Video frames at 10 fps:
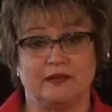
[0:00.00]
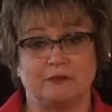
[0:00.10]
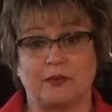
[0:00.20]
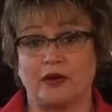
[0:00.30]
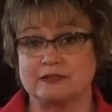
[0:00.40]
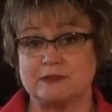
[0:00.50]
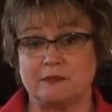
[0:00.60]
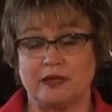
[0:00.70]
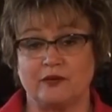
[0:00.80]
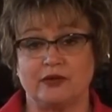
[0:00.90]
and
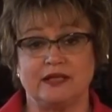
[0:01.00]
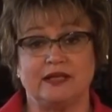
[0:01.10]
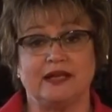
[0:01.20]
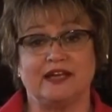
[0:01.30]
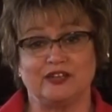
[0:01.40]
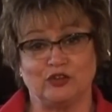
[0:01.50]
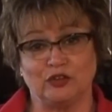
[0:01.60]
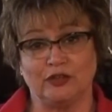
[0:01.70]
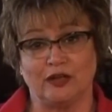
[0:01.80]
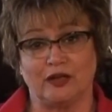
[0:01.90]
prosperity and
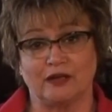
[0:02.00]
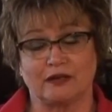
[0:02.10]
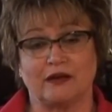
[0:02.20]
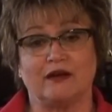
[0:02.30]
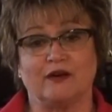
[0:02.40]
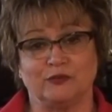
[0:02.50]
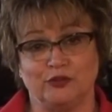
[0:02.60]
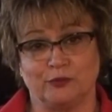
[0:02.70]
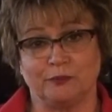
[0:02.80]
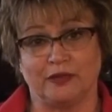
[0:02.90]
good luck
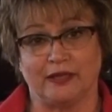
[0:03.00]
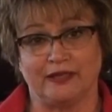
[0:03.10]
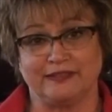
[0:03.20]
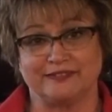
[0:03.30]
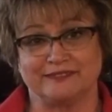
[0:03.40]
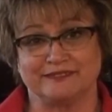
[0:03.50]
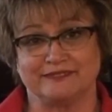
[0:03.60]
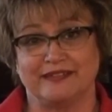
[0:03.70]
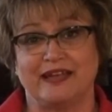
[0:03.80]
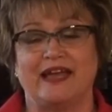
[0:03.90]
on your plate.
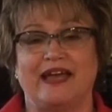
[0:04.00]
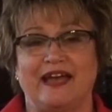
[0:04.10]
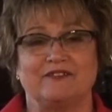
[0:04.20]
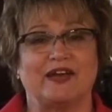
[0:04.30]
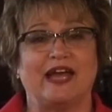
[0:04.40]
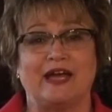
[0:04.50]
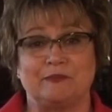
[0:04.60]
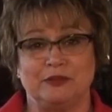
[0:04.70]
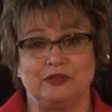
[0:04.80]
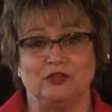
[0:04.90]
Have a
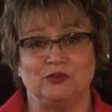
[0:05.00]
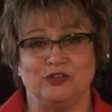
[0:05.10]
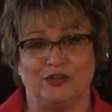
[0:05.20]
happy New